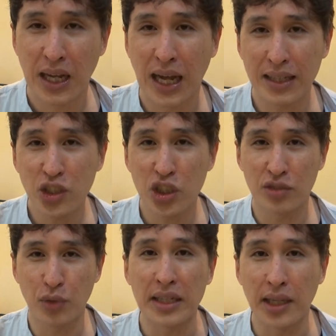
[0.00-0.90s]
I think
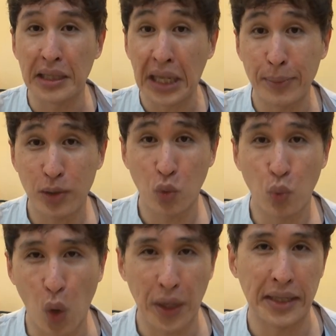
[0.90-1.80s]
she's really unable to
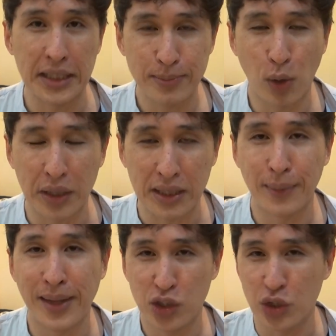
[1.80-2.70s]
walk at this point in
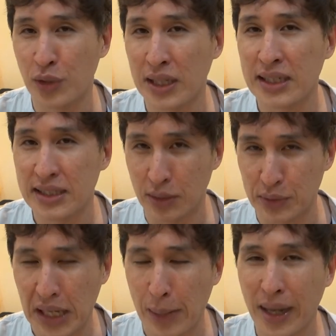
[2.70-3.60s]
time and she really needs the
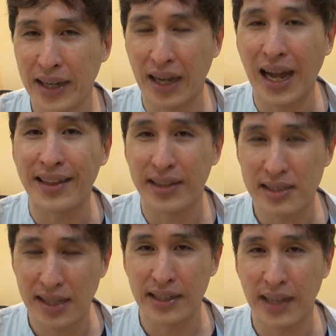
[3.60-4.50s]
rehab. I can
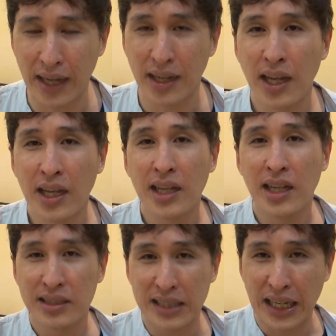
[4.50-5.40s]
understand that.
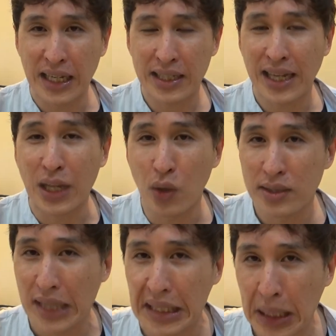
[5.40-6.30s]
They cannot
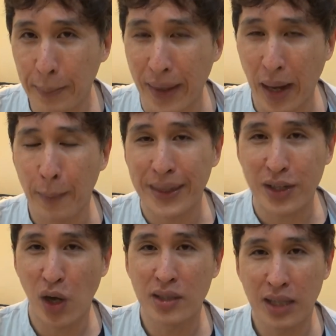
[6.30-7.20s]
send her back
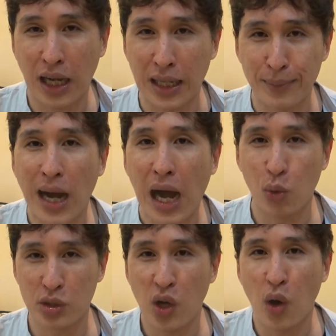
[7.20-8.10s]
because I am
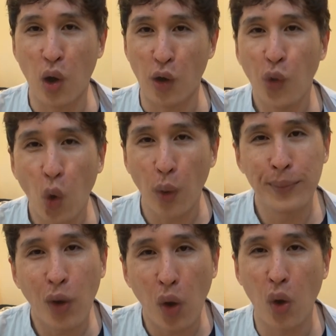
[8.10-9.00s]
out of
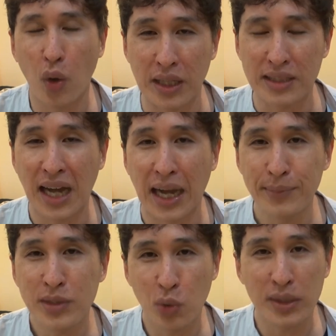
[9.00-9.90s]
home all the
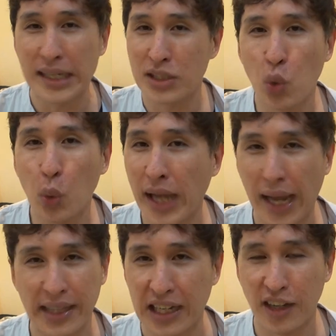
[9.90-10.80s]
time, so there's no
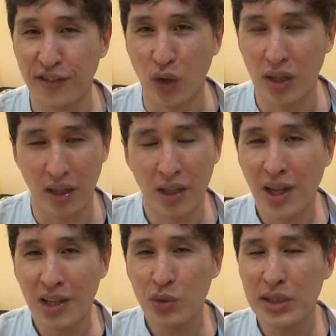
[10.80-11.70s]
caretaker for her.
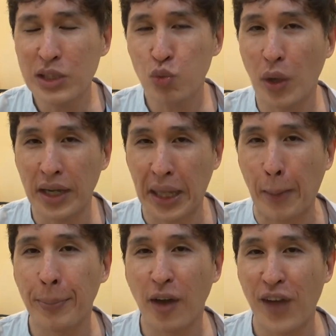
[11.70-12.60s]
So this one I
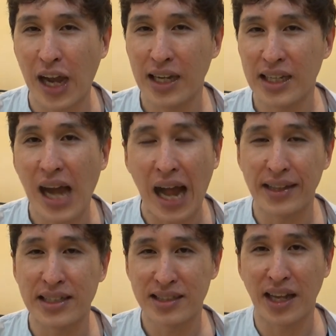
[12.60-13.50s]
can perfectly
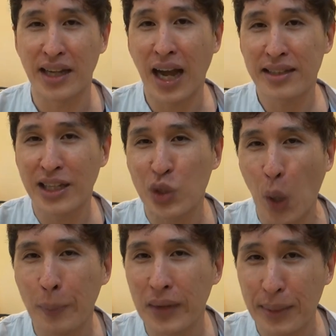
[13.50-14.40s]
understand. I did
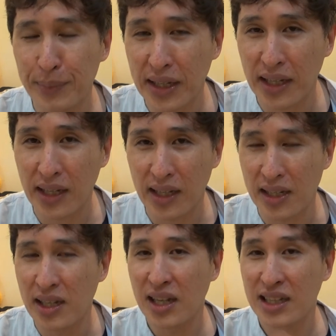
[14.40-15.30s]
not blame the